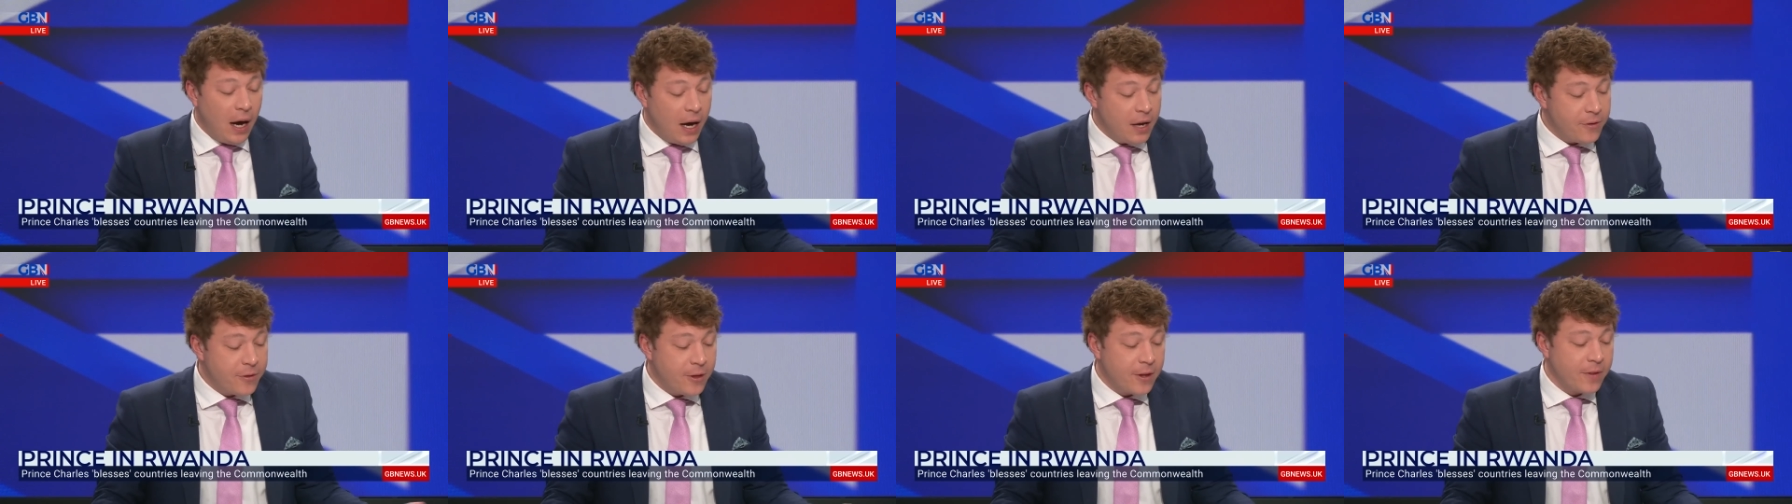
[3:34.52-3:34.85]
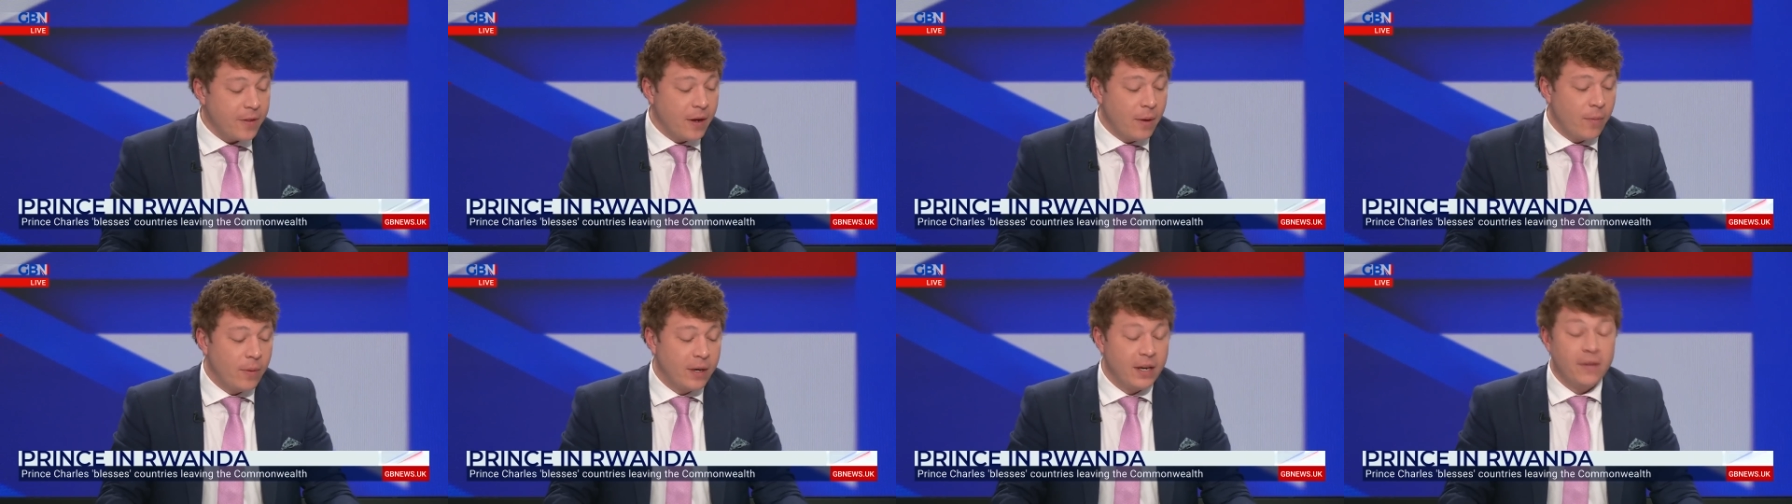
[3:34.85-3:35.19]
I think
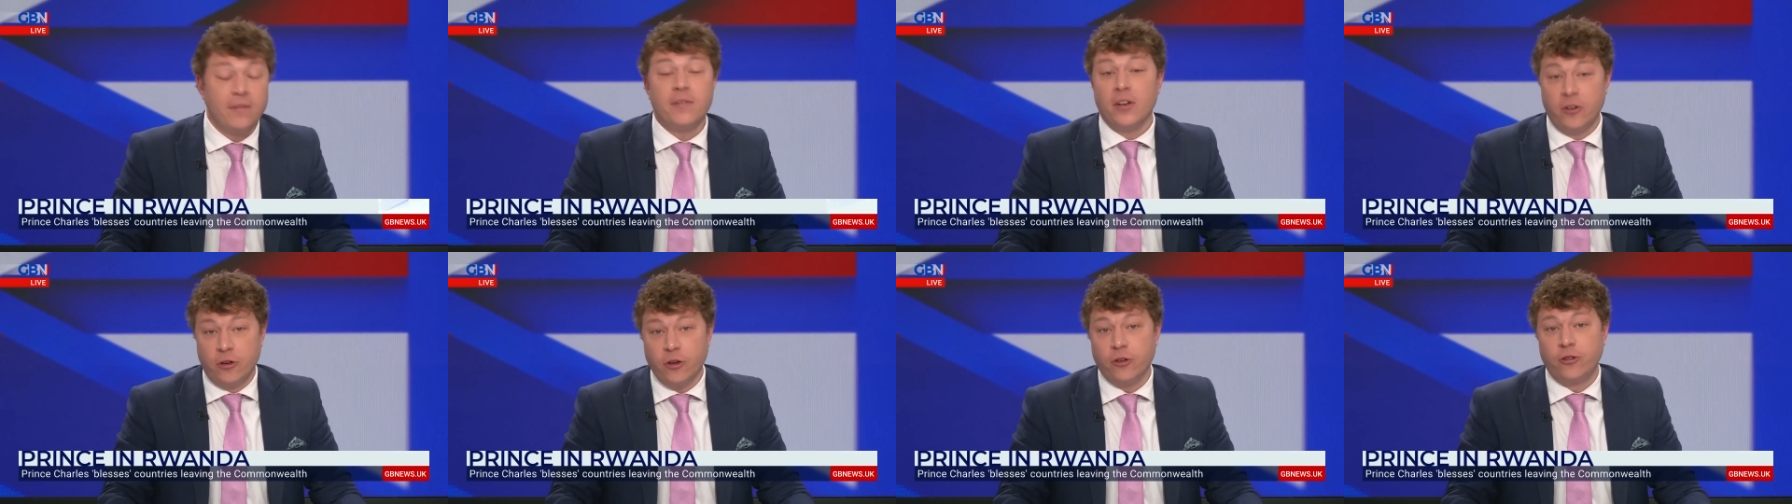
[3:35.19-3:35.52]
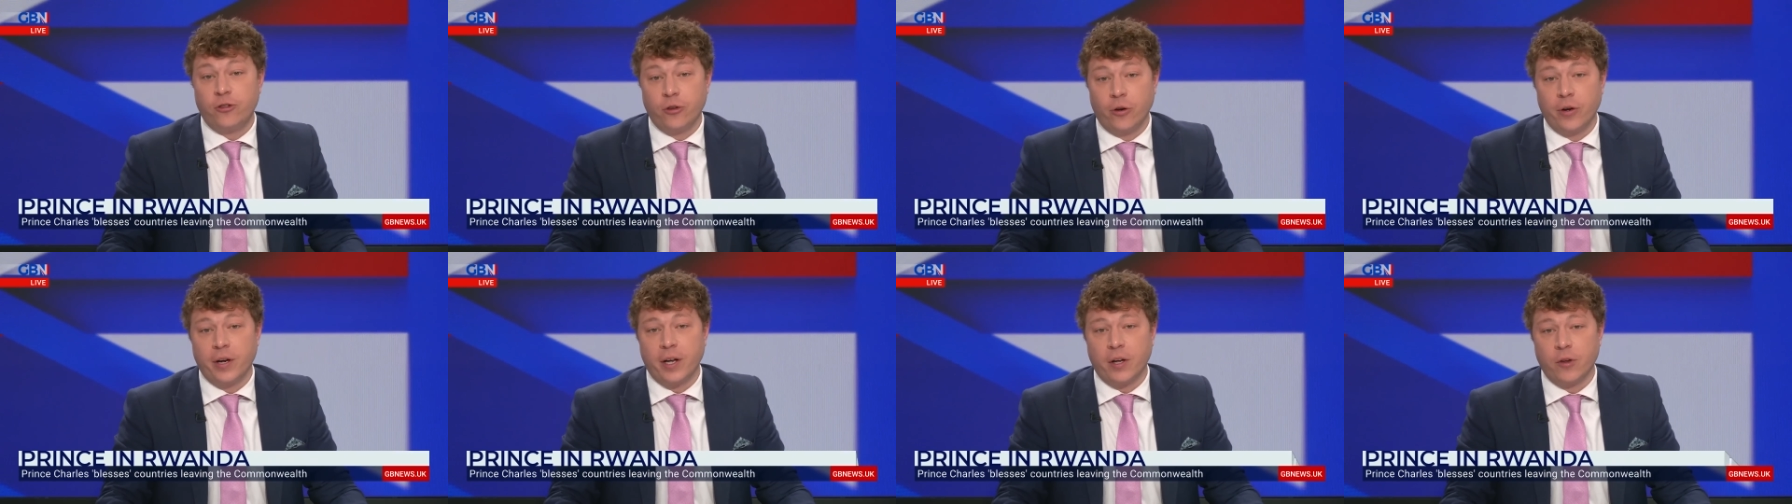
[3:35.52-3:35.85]
that, well, if you're
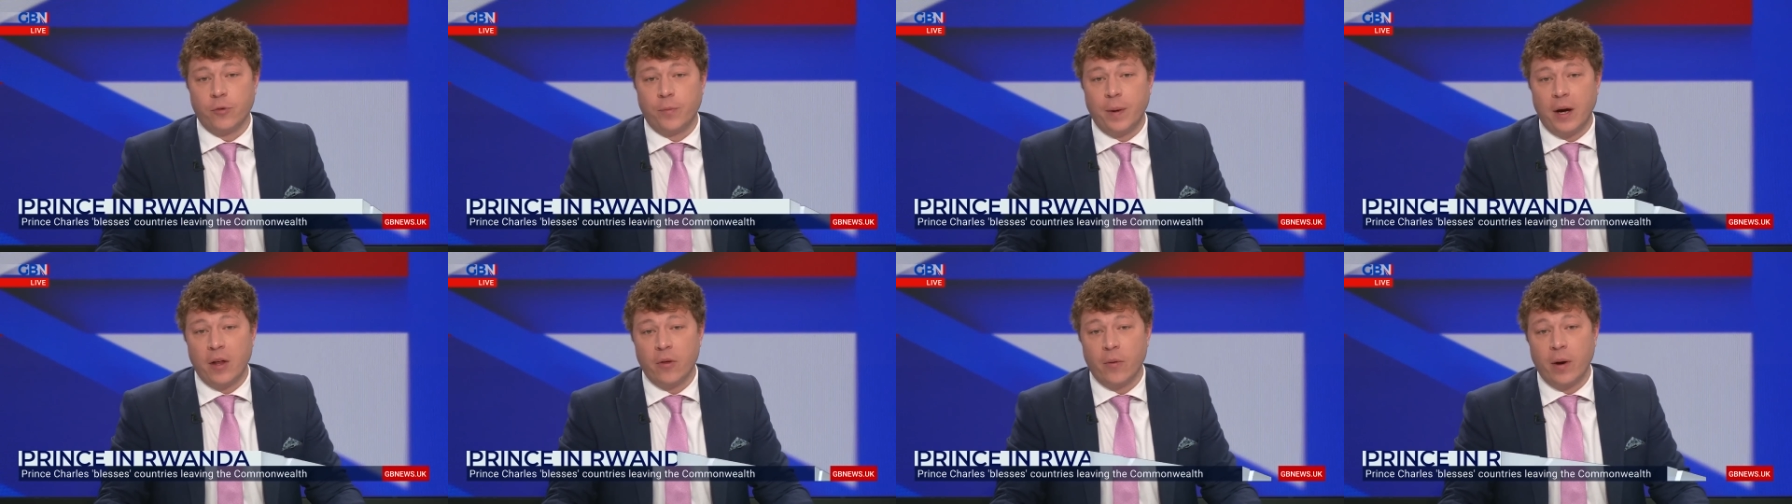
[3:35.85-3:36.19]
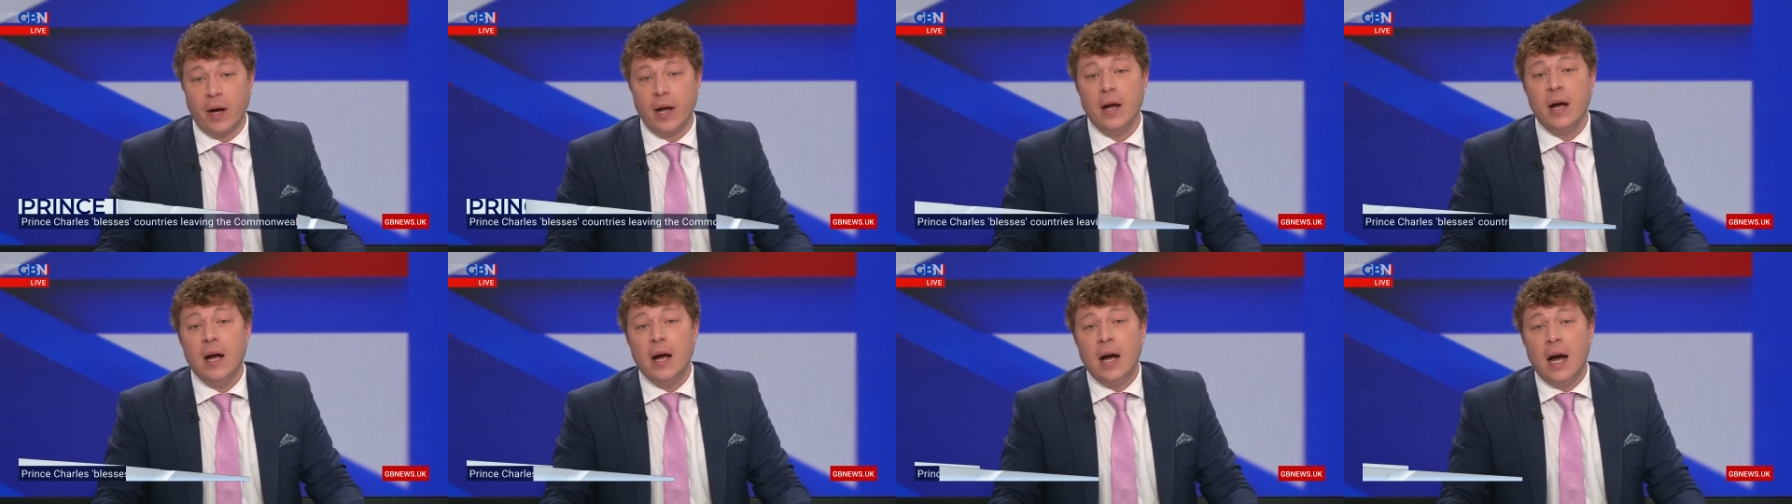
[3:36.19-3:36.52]
just joining us, by the
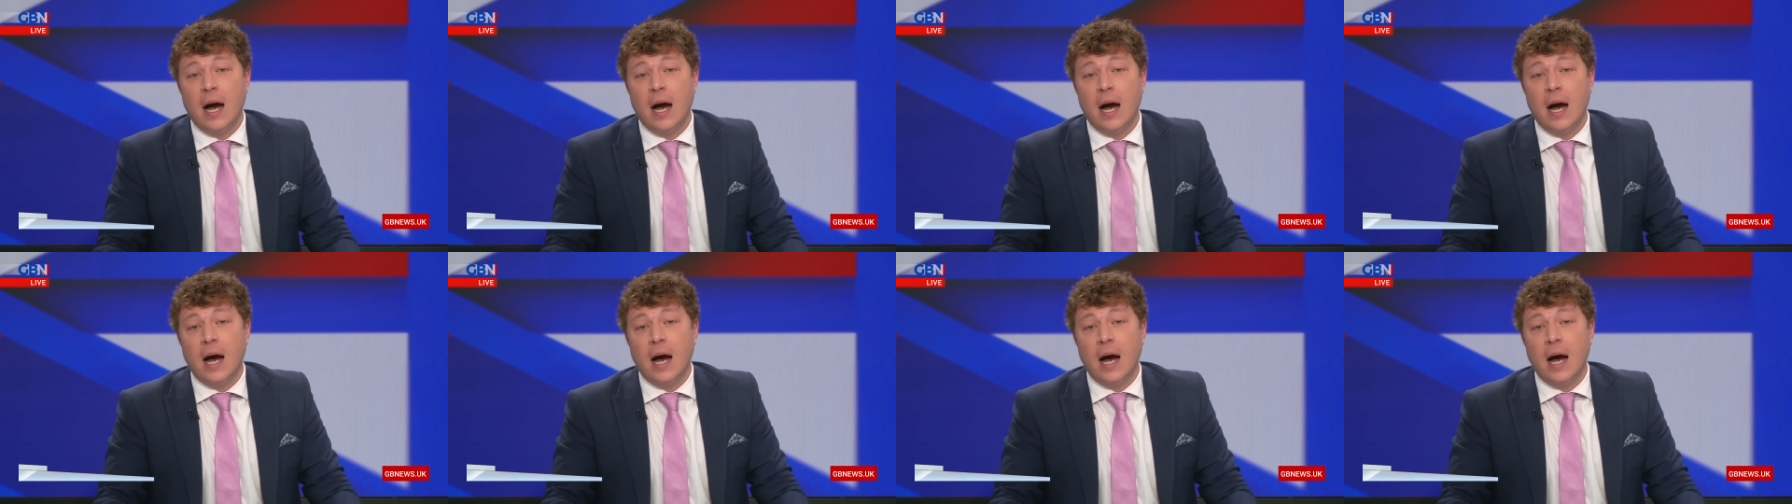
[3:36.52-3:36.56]
way,